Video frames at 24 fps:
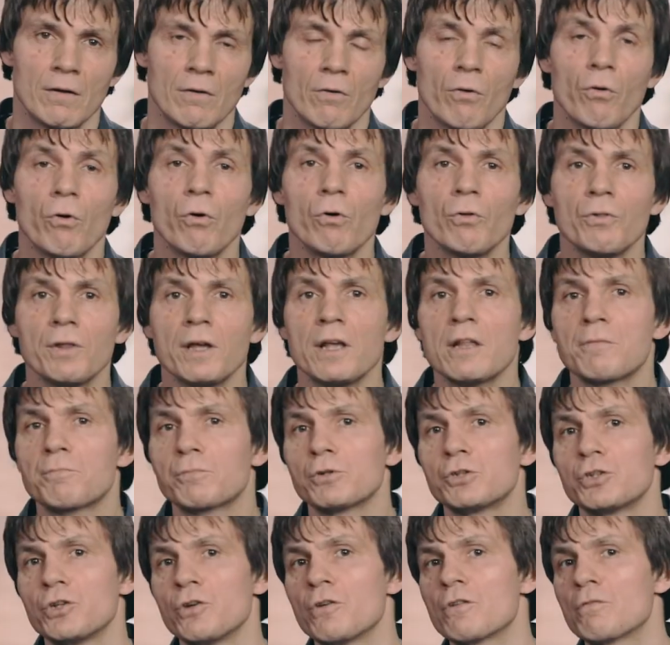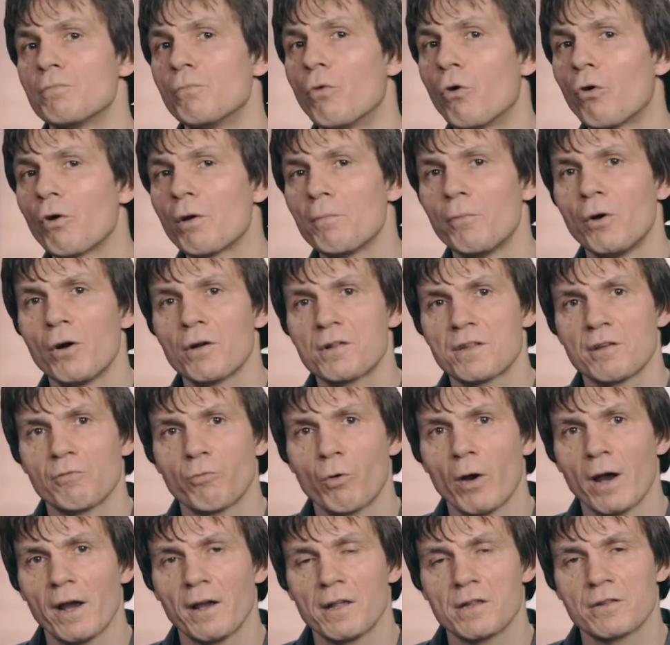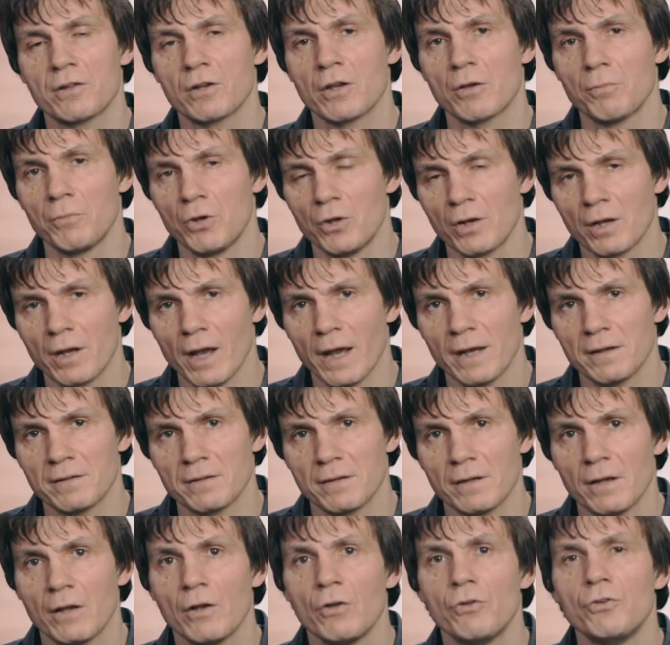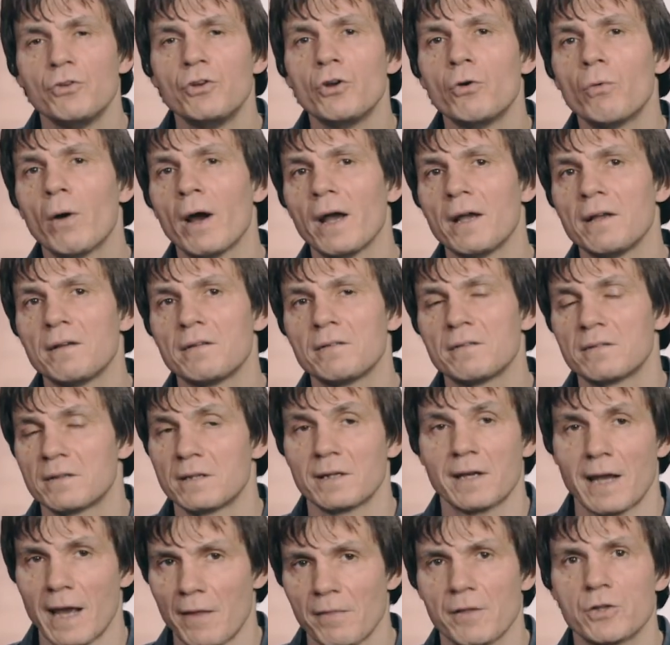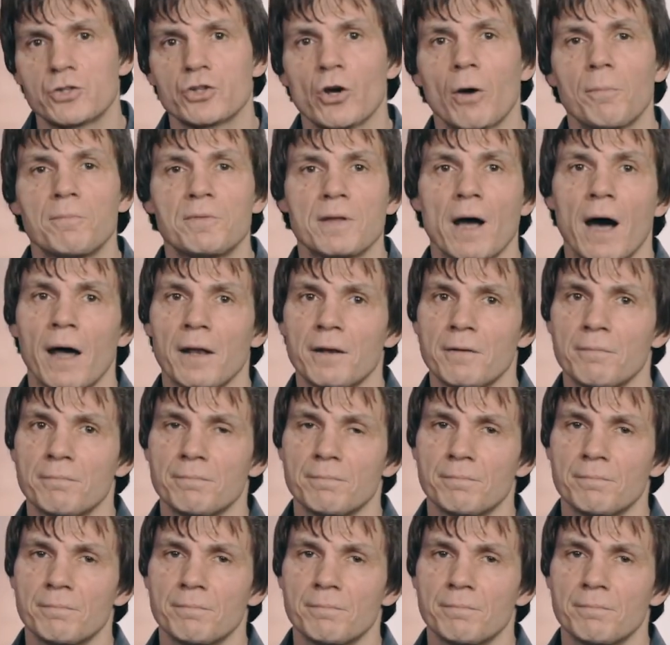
All these produce more immersive ways to communicate, new ways to get the job done.